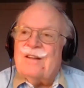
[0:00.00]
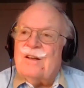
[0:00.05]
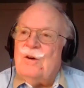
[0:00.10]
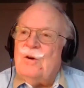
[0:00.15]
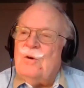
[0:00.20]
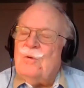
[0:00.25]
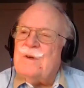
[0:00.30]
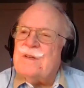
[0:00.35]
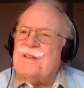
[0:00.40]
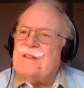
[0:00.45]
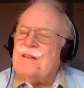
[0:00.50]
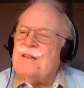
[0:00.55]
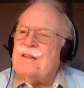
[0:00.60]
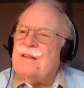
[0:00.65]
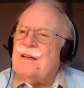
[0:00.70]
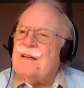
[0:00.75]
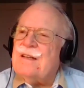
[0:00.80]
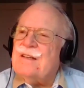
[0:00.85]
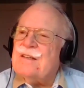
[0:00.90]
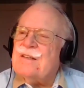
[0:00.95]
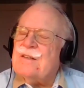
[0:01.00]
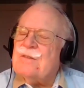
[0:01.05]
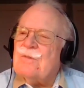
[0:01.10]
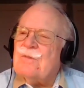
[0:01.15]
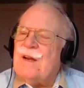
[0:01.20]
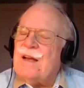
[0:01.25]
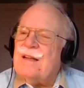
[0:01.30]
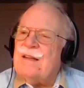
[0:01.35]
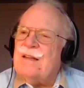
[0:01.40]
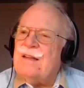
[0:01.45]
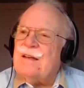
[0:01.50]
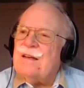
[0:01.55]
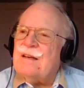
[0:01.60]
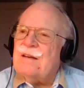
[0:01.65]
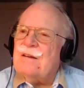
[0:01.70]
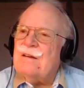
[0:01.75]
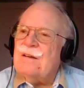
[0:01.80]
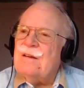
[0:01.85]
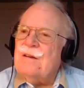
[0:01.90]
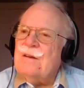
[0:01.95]
who was it? I just read,
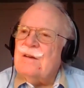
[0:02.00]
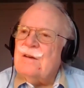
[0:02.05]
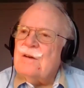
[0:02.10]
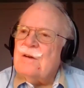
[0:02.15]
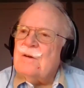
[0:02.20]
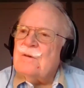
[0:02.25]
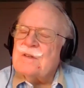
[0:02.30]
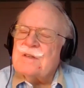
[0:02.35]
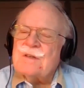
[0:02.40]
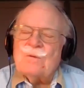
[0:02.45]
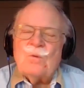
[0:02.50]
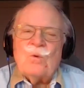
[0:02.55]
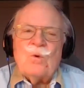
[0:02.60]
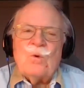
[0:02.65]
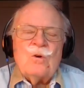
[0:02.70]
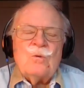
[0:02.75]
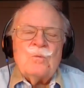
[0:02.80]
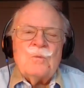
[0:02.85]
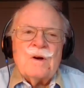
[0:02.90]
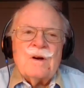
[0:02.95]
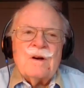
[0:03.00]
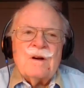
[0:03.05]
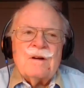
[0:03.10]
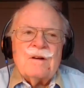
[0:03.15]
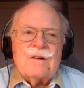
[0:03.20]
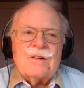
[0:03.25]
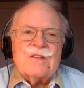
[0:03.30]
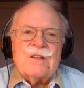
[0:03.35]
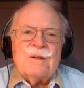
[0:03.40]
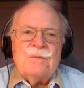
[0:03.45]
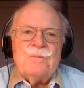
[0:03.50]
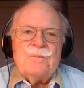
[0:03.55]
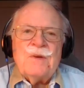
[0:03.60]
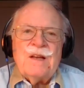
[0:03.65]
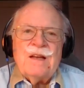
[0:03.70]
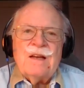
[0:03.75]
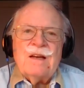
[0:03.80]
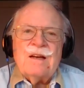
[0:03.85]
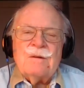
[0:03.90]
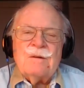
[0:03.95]
is it Walmart or some
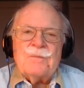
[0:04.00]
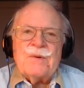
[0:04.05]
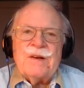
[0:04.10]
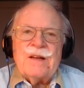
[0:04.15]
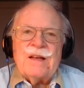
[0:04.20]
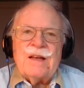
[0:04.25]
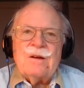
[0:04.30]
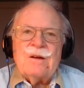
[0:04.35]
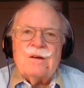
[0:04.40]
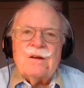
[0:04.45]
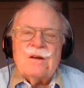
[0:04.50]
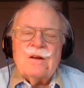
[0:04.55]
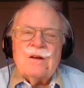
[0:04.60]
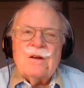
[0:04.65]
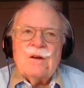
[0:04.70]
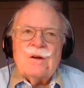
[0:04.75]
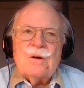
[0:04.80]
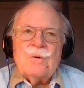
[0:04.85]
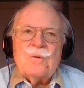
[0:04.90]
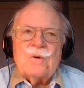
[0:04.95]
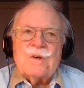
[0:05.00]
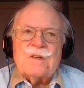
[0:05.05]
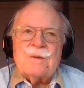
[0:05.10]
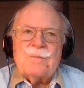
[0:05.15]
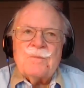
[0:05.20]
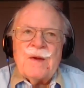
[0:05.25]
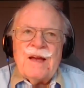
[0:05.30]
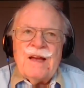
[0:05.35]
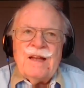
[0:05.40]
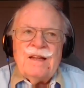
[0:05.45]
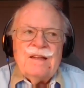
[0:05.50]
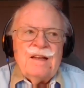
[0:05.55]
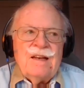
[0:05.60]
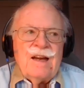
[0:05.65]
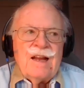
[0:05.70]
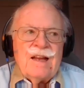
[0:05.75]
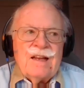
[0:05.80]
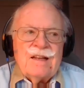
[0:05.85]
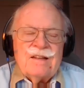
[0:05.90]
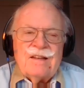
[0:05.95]
big company was
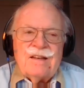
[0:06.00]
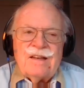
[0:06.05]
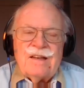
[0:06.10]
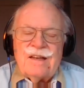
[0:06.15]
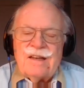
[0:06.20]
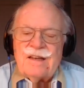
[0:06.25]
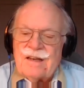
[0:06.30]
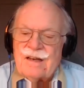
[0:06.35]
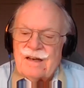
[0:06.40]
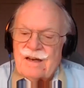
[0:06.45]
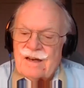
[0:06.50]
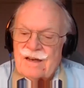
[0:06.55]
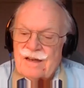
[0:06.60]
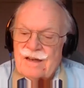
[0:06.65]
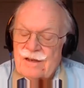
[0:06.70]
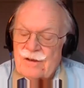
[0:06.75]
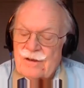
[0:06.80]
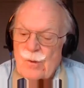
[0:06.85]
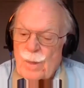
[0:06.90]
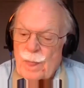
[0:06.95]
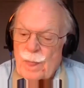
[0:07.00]
abandoning DEI?